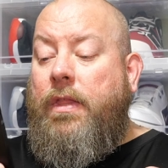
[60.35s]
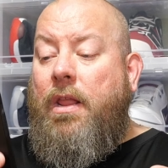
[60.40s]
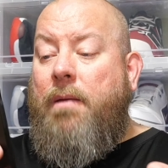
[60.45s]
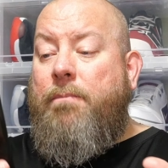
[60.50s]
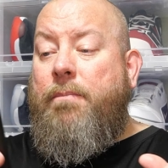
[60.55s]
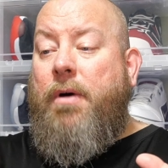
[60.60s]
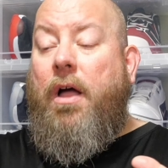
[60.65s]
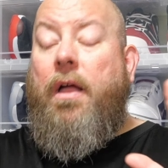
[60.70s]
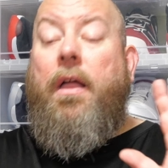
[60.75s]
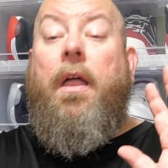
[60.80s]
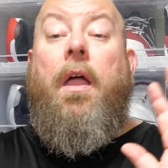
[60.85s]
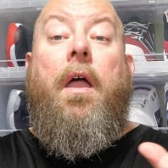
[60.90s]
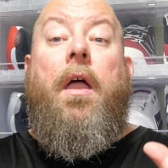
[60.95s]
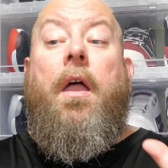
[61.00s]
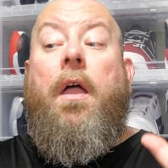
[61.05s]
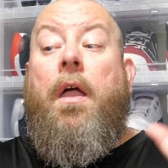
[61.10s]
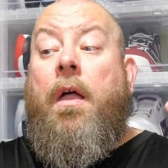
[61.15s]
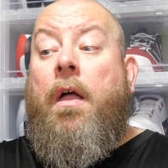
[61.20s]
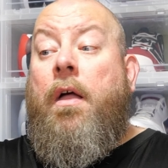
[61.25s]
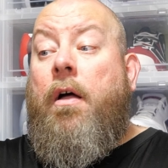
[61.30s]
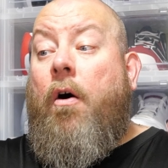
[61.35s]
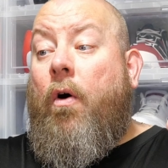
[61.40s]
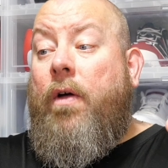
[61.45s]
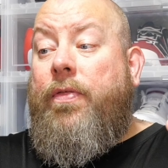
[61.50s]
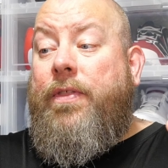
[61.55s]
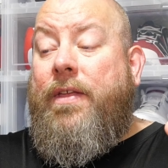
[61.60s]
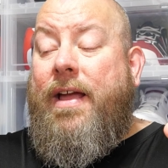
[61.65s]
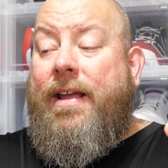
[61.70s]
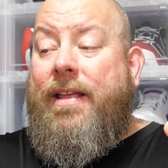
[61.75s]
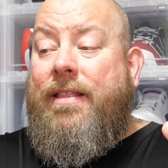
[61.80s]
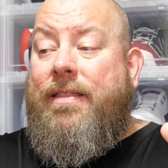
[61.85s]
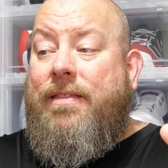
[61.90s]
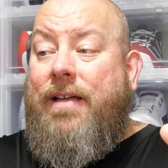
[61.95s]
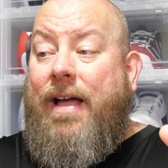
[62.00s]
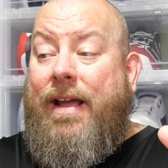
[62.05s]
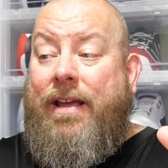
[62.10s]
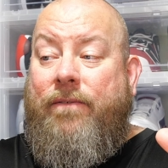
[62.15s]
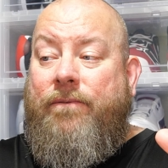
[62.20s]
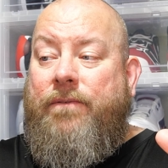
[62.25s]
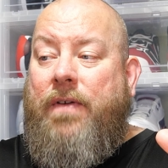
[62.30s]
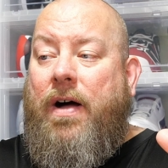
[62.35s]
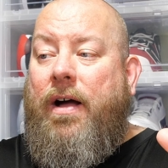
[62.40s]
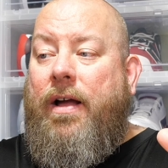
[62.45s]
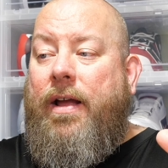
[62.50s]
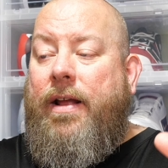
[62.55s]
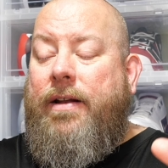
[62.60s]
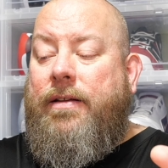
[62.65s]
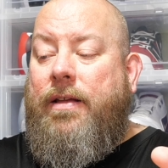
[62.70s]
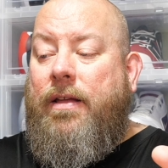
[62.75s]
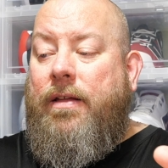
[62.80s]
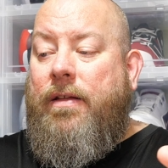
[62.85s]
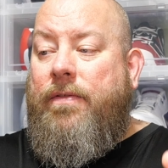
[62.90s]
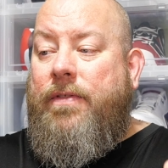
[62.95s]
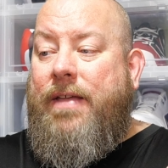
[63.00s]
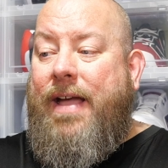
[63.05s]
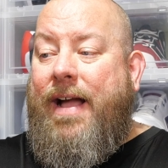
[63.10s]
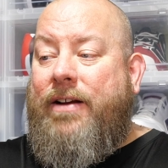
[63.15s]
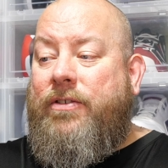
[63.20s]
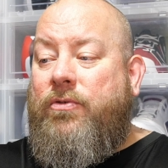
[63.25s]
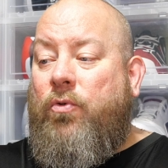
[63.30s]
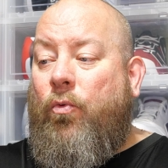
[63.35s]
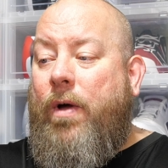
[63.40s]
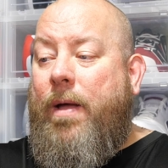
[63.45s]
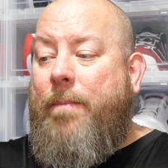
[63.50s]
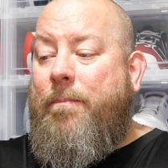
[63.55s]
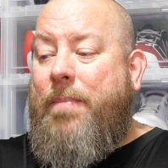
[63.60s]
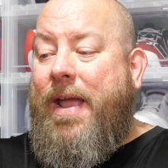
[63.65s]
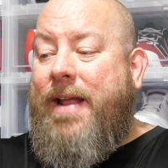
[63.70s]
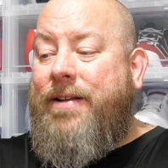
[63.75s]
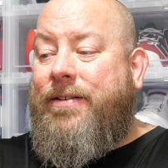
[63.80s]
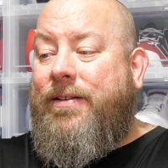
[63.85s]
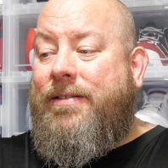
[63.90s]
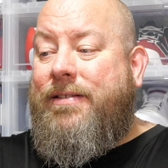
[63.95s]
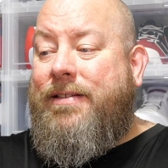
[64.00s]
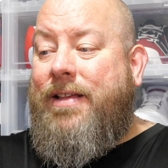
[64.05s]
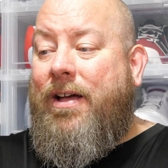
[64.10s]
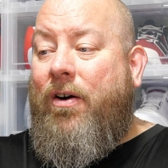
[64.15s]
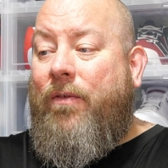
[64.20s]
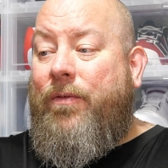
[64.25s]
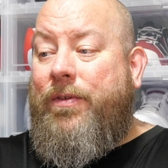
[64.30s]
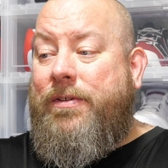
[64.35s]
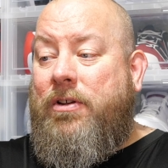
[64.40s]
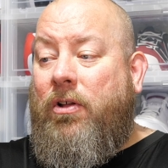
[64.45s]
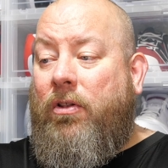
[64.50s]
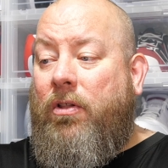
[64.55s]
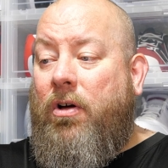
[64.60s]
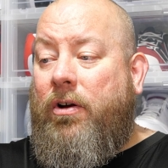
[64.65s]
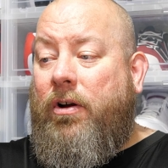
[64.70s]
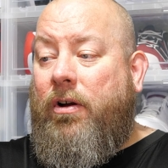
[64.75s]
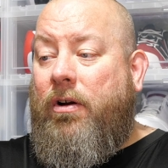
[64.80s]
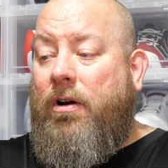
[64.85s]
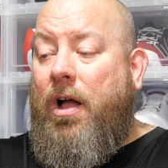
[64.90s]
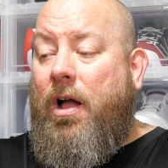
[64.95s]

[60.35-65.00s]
But only thing I could I could find, the actual web page itself is no longer